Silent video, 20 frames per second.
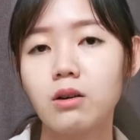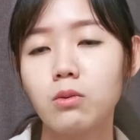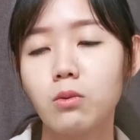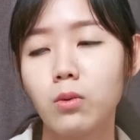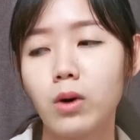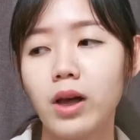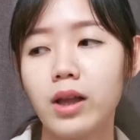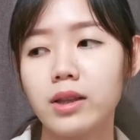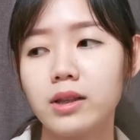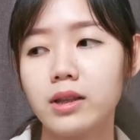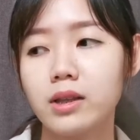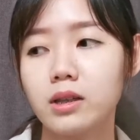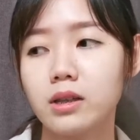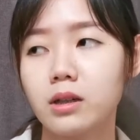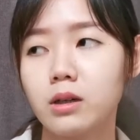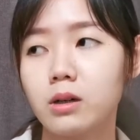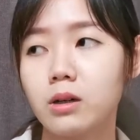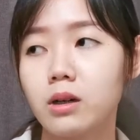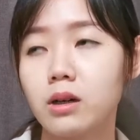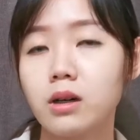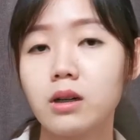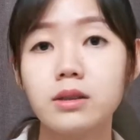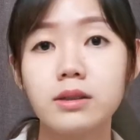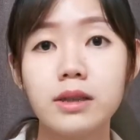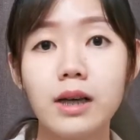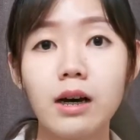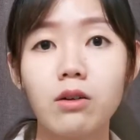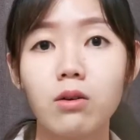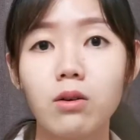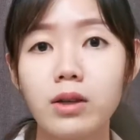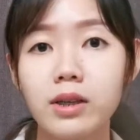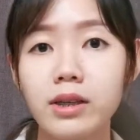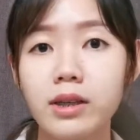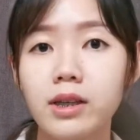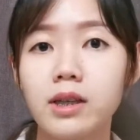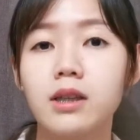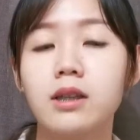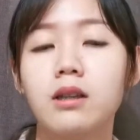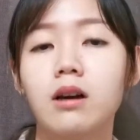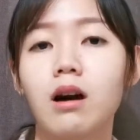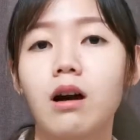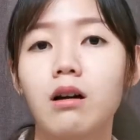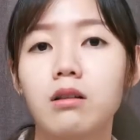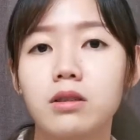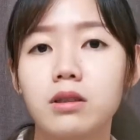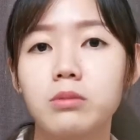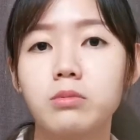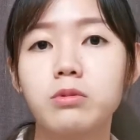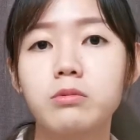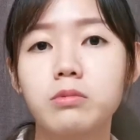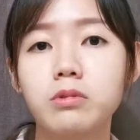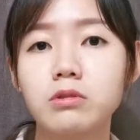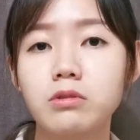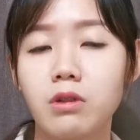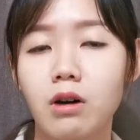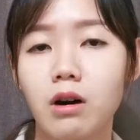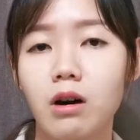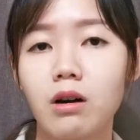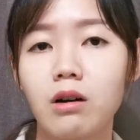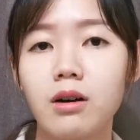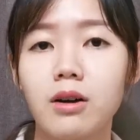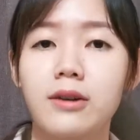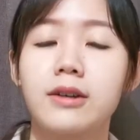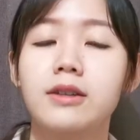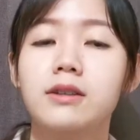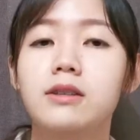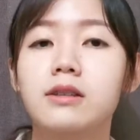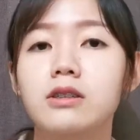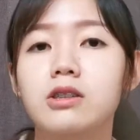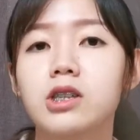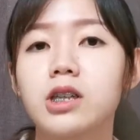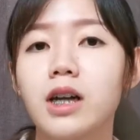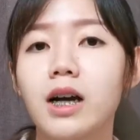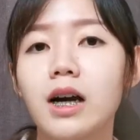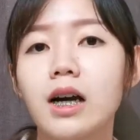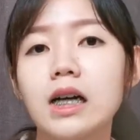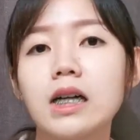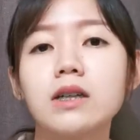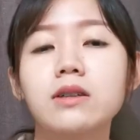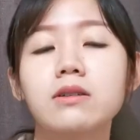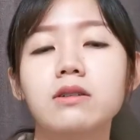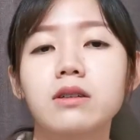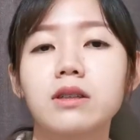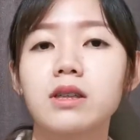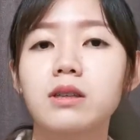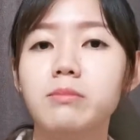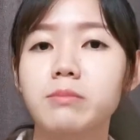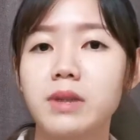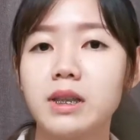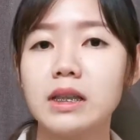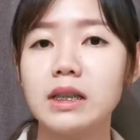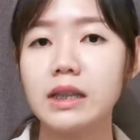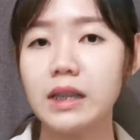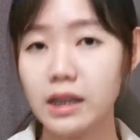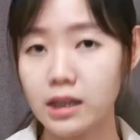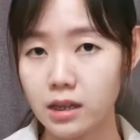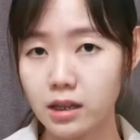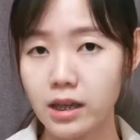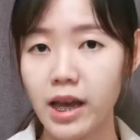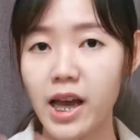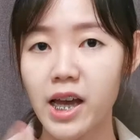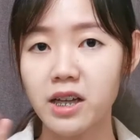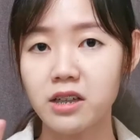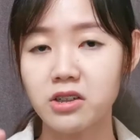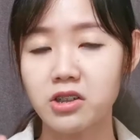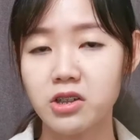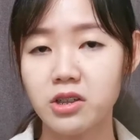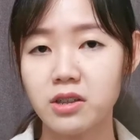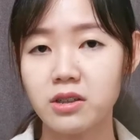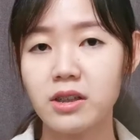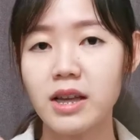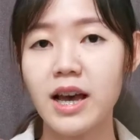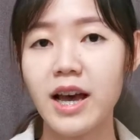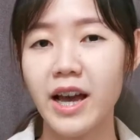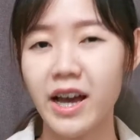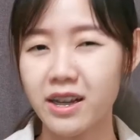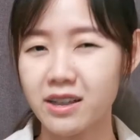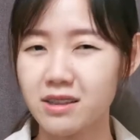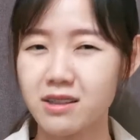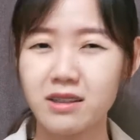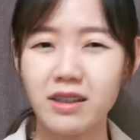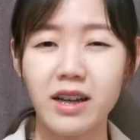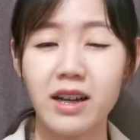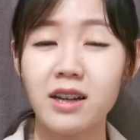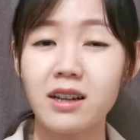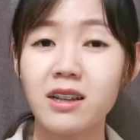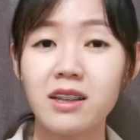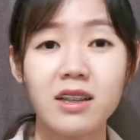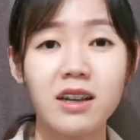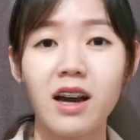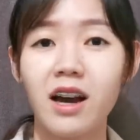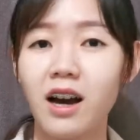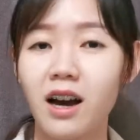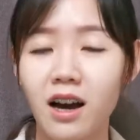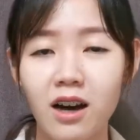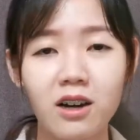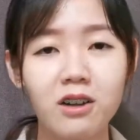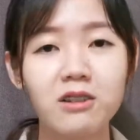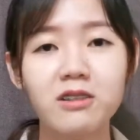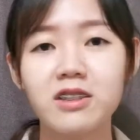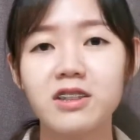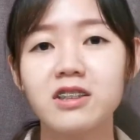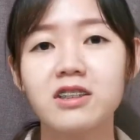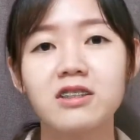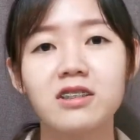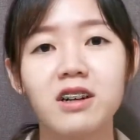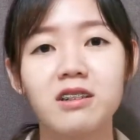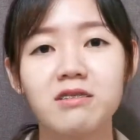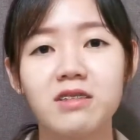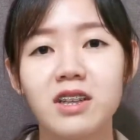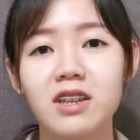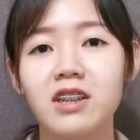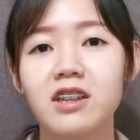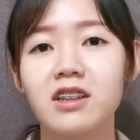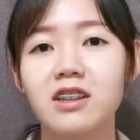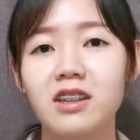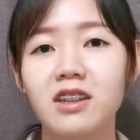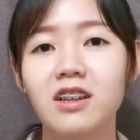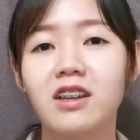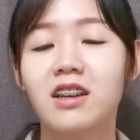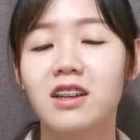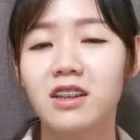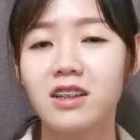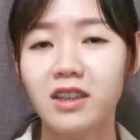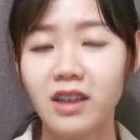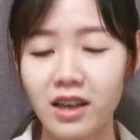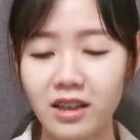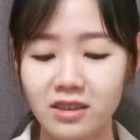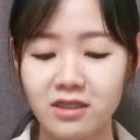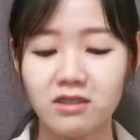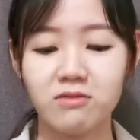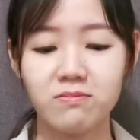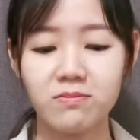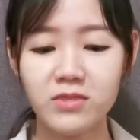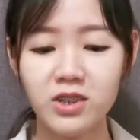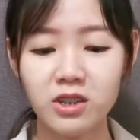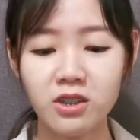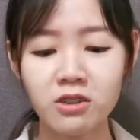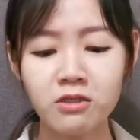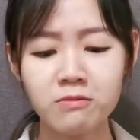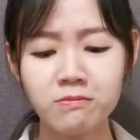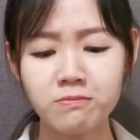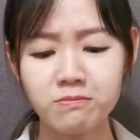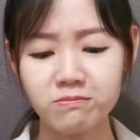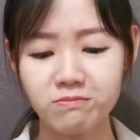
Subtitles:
when the adult hit on the boo doll, the child imitate the action exactly how the adult did it. Yes, so